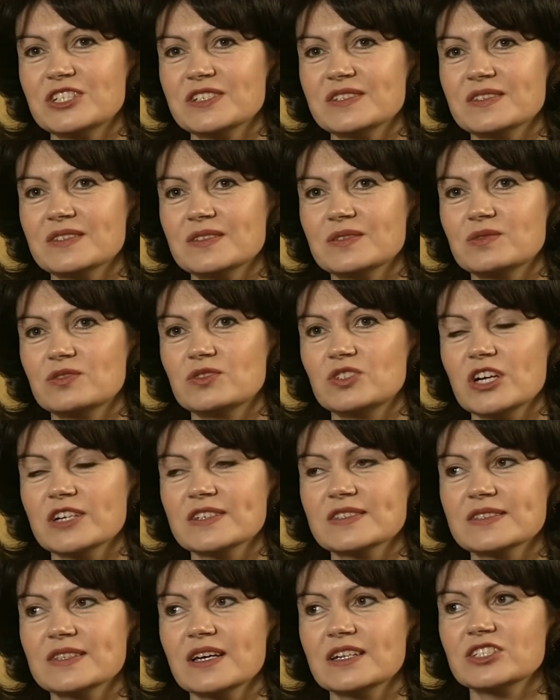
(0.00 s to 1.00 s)
is
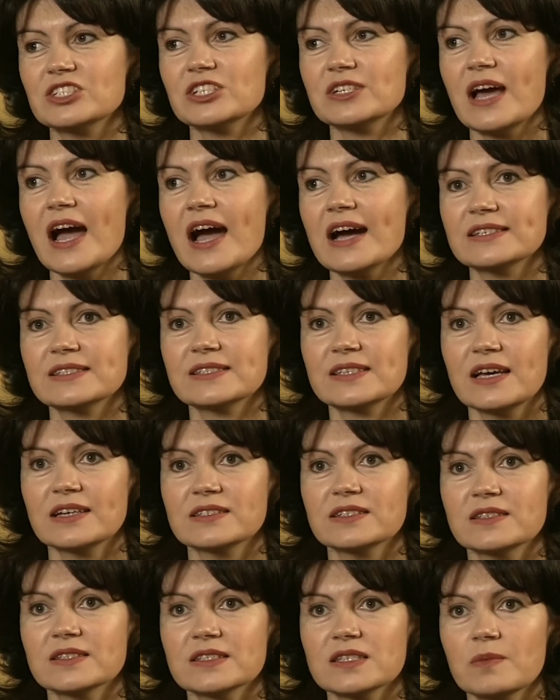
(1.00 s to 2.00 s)
just such an
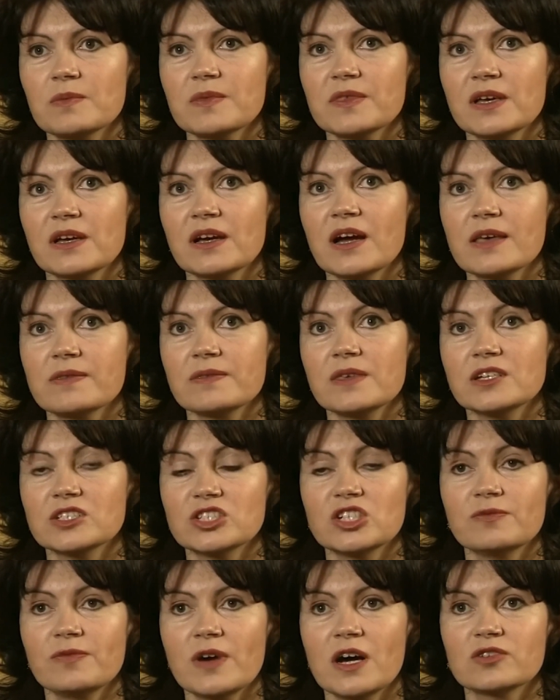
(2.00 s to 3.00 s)
asset and something I think
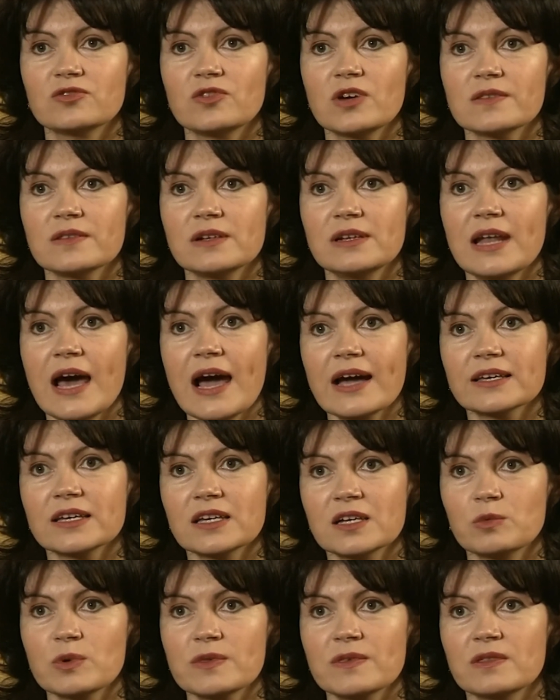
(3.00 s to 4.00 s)
she found rather
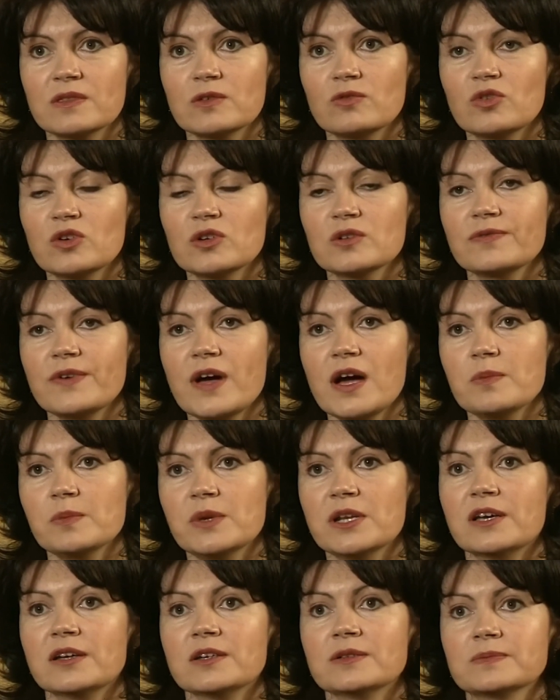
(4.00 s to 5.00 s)
lacking within the royal
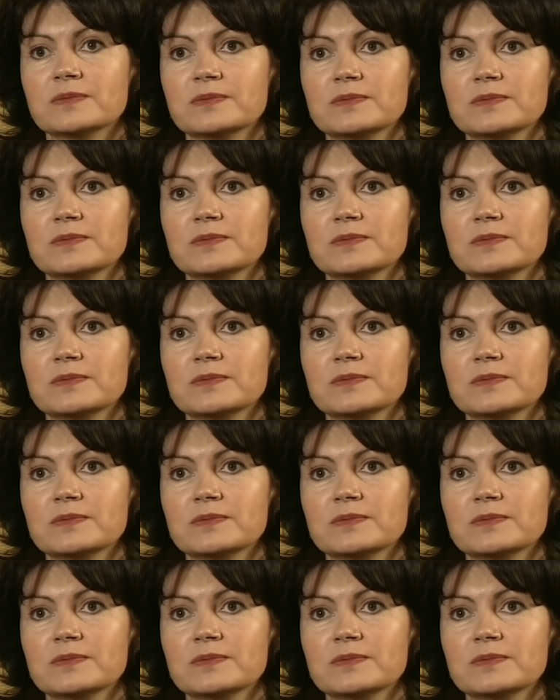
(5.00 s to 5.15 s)
family.